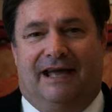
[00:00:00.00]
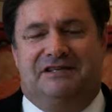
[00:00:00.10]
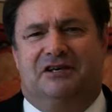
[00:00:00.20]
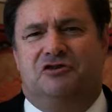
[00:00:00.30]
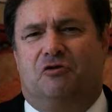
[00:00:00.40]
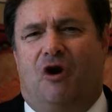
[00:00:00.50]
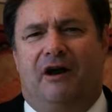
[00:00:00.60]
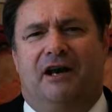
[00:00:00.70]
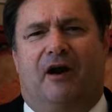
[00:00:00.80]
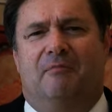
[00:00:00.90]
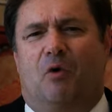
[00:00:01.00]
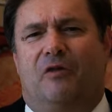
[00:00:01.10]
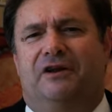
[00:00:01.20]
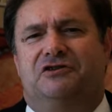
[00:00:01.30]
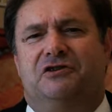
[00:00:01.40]
It's extraordinary.
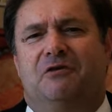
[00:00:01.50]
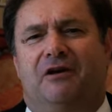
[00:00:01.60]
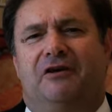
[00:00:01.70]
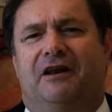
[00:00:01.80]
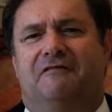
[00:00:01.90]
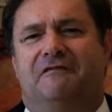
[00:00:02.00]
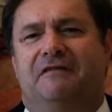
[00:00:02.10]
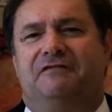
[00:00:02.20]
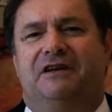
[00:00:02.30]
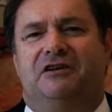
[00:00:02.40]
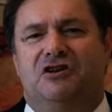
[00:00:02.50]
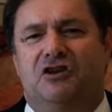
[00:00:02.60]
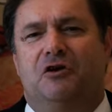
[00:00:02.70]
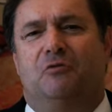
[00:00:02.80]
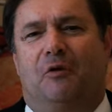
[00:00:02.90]
More than 250
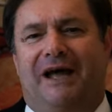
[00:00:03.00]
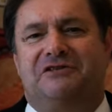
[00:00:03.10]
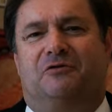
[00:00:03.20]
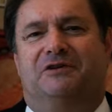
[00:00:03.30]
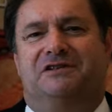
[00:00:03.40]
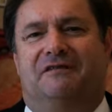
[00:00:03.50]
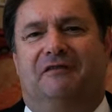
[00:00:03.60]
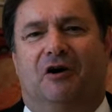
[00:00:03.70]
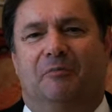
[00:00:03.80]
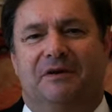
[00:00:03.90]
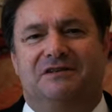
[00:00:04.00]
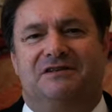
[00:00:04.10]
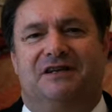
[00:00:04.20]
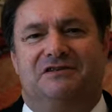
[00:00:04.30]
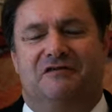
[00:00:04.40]
new restaurants have opened
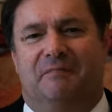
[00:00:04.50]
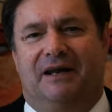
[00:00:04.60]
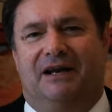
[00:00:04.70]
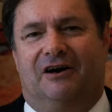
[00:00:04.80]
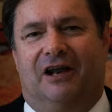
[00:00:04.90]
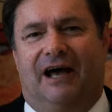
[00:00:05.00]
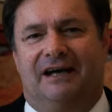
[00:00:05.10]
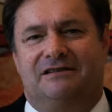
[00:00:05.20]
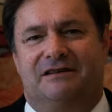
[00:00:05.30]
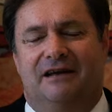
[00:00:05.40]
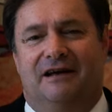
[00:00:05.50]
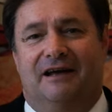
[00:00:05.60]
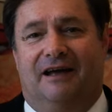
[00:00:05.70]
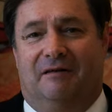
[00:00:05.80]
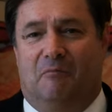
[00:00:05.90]
since you've been here last
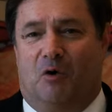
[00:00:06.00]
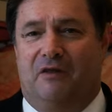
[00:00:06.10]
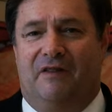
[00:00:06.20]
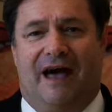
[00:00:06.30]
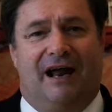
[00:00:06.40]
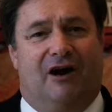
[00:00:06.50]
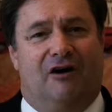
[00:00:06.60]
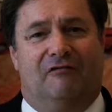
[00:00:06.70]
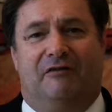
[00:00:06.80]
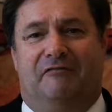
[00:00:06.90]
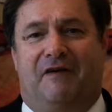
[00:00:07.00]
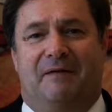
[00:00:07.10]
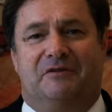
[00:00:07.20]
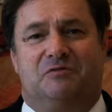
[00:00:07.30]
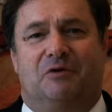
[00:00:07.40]
more than that, all of the
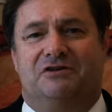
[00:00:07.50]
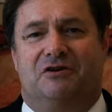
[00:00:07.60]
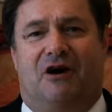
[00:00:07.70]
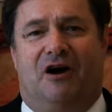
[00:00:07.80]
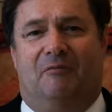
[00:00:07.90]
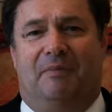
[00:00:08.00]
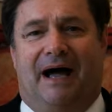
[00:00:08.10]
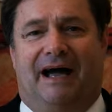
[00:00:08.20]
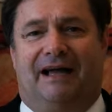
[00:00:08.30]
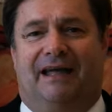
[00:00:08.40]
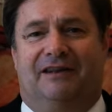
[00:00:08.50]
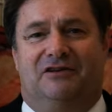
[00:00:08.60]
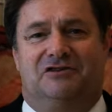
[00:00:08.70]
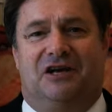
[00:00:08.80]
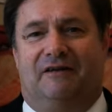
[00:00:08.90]
famous ones are all back and the
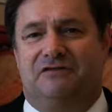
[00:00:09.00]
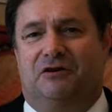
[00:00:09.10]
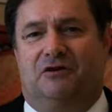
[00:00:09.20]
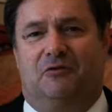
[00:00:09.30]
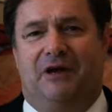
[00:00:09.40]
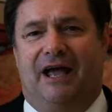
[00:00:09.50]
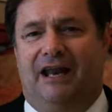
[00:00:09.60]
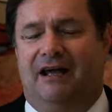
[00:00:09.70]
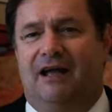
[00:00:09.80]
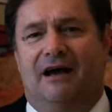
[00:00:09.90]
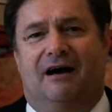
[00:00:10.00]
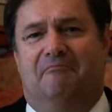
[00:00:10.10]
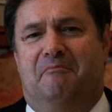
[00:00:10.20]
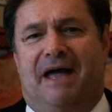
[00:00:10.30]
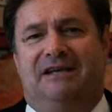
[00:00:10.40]
chefs are creating
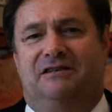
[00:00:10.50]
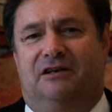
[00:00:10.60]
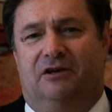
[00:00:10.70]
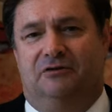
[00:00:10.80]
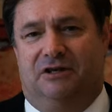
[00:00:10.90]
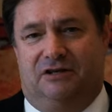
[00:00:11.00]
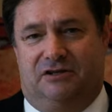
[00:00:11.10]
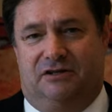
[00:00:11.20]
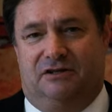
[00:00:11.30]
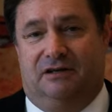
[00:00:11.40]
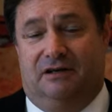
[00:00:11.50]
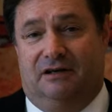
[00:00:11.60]
amazing new dishes.